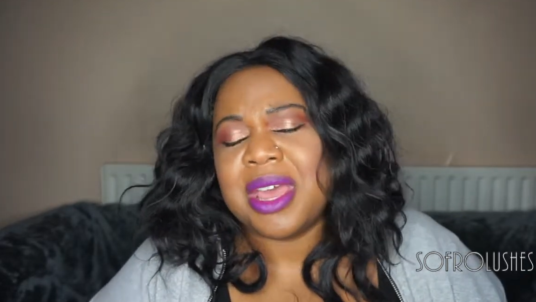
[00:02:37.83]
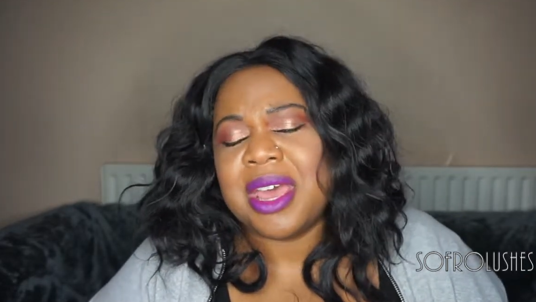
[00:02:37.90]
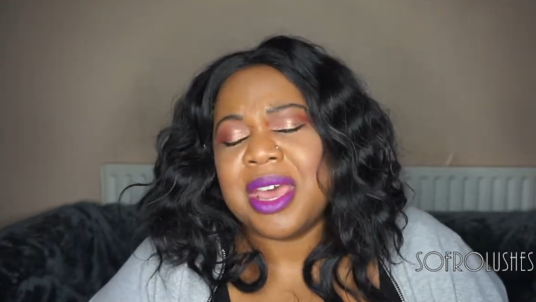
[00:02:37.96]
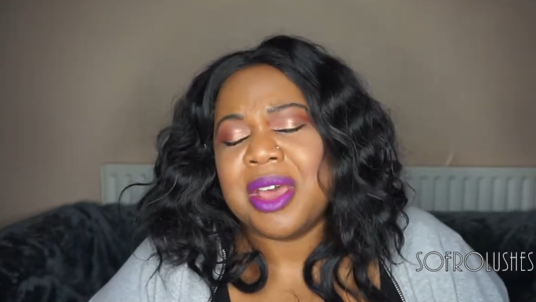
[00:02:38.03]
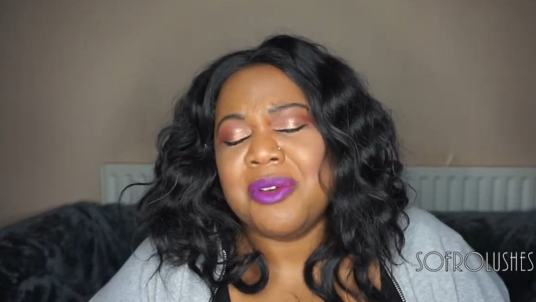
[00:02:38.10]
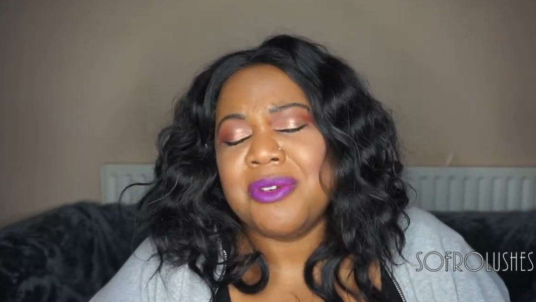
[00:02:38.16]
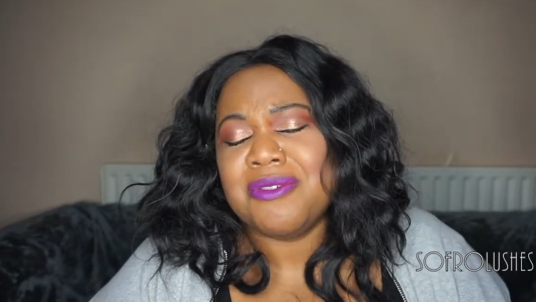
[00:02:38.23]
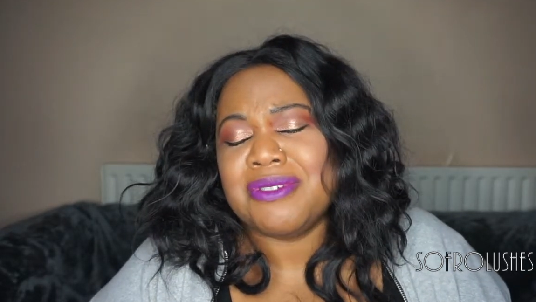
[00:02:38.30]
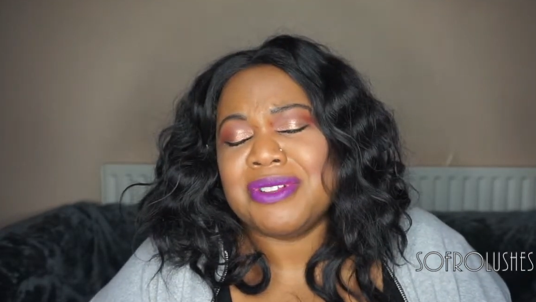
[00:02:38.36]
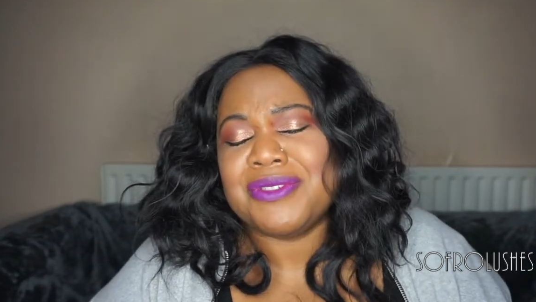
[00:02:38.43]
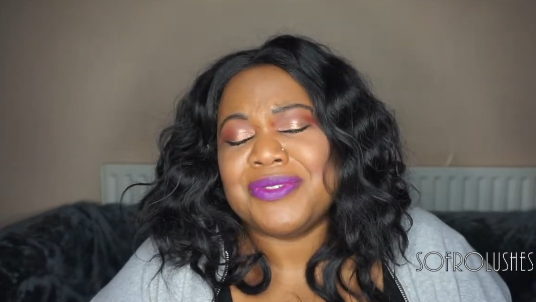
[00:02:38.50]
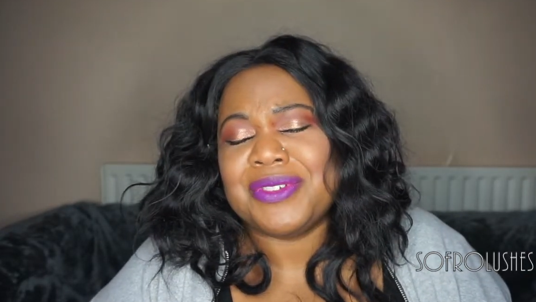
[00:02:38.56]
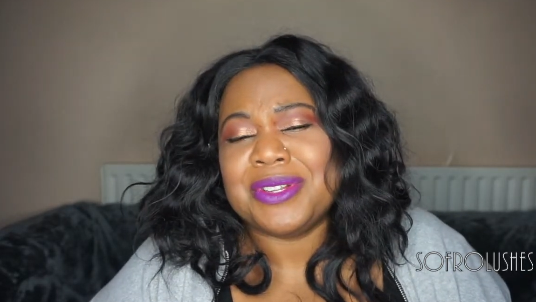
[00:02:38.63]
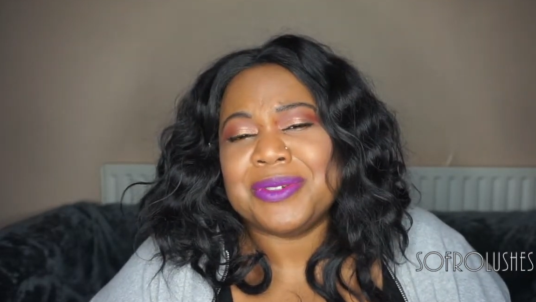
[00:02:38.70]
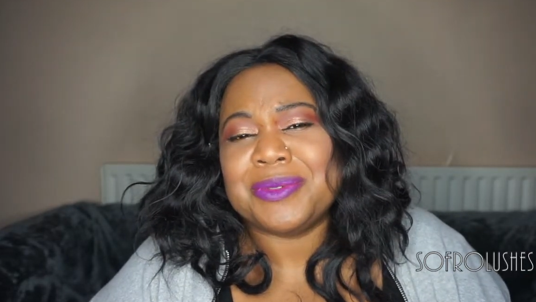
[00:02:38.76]
I wasn't really
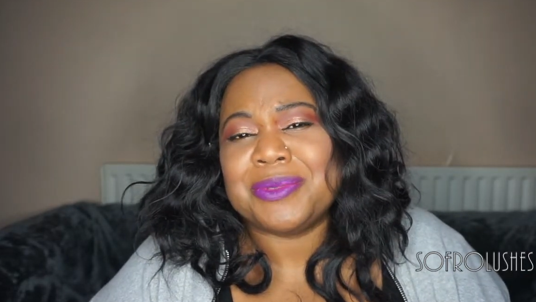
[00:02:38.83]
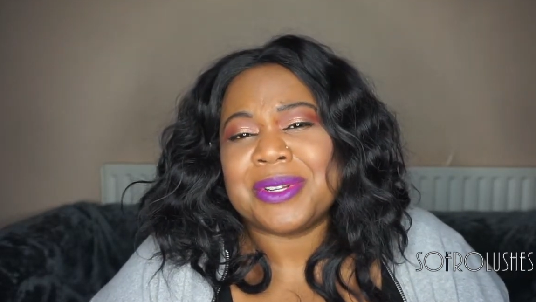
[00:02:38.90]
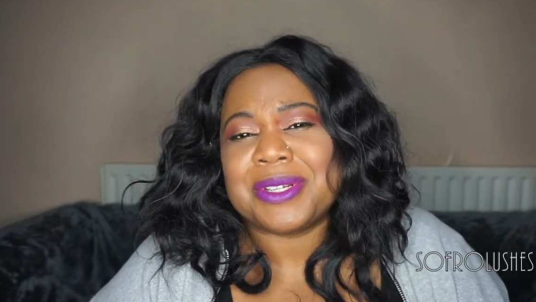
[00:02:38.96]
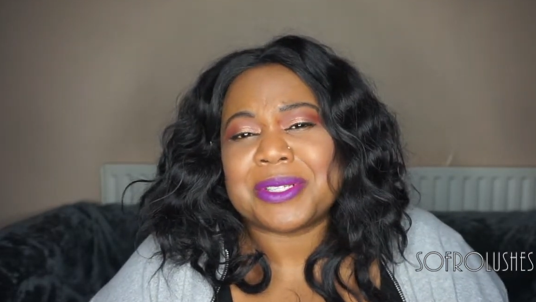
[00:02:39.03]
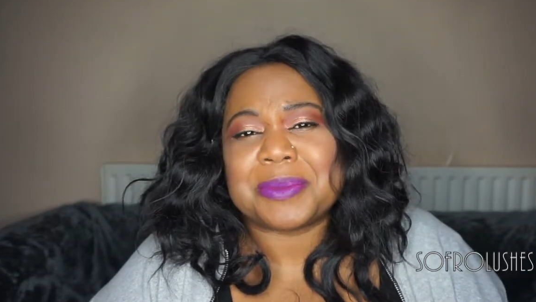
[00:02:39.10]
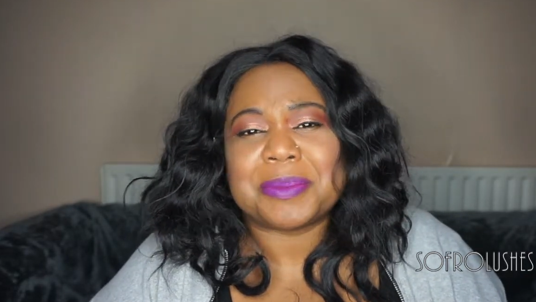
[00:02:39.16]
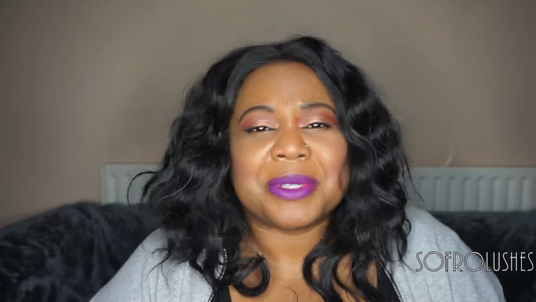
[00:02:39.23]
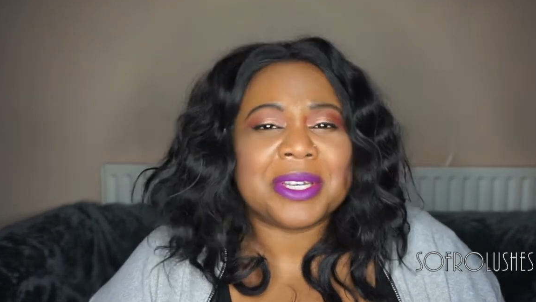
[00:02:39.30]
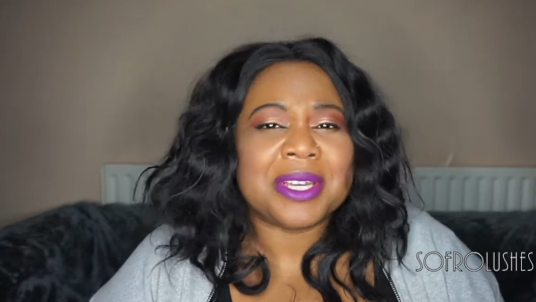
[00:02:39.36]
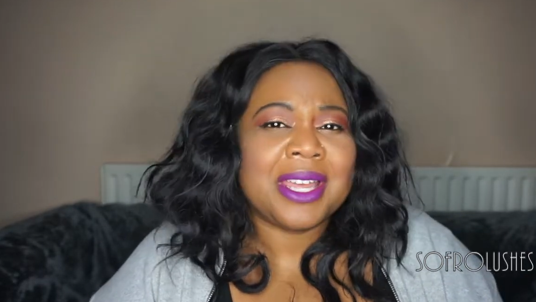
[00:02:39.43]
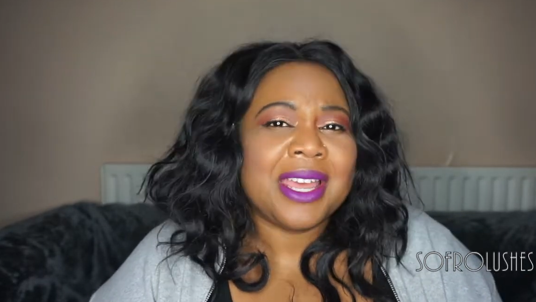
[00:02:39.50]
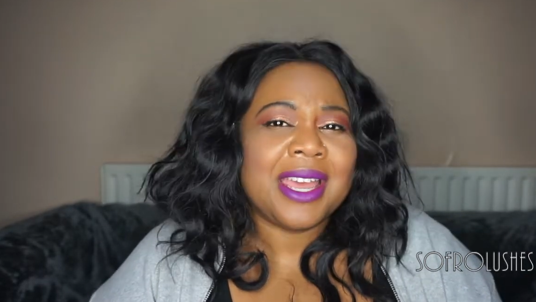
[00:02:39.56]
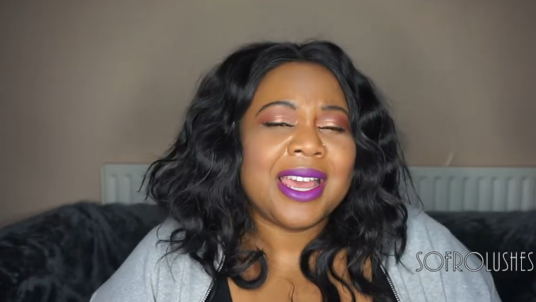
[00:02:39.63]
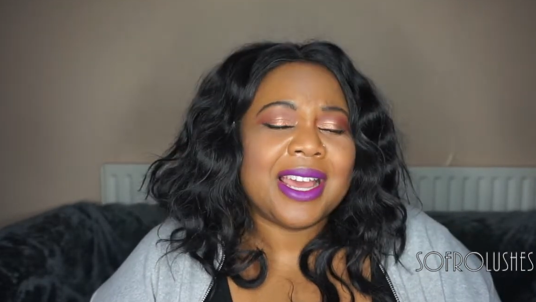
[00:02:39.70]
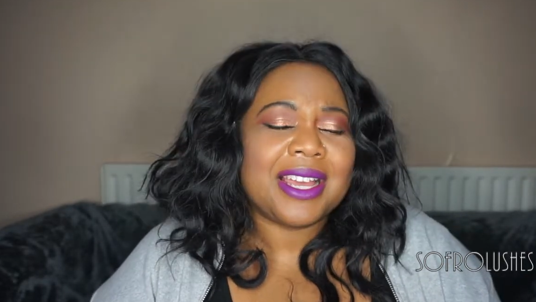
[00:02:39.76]
feeling the products, but
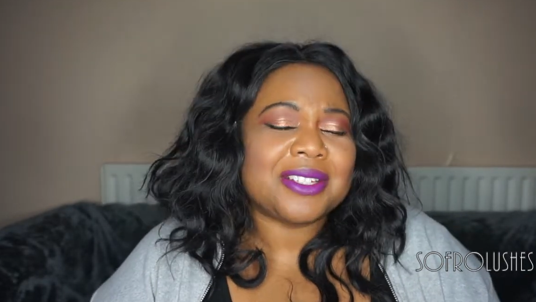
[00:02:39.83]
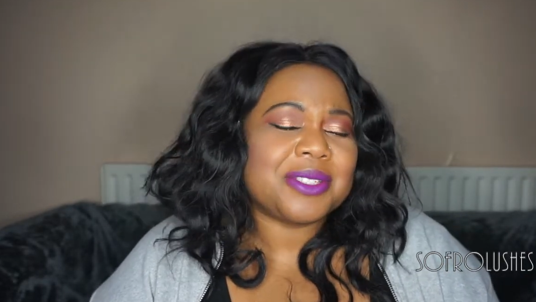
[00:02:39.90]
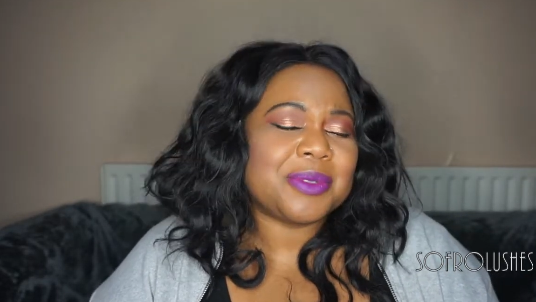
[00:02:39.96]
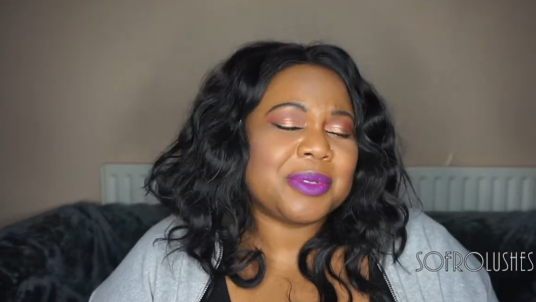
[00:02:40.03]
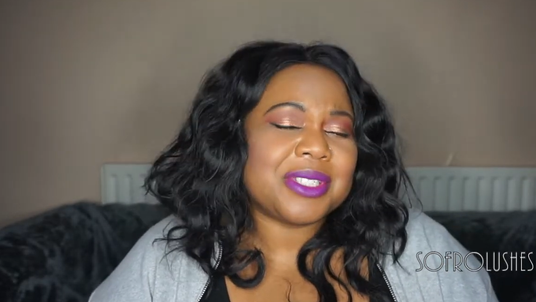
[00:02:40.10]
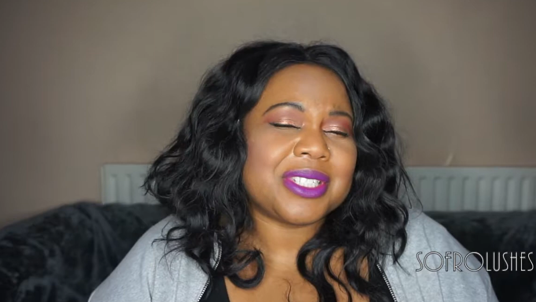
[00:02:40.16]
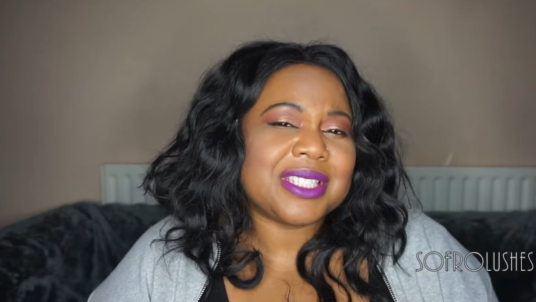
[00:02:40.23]
I just wanted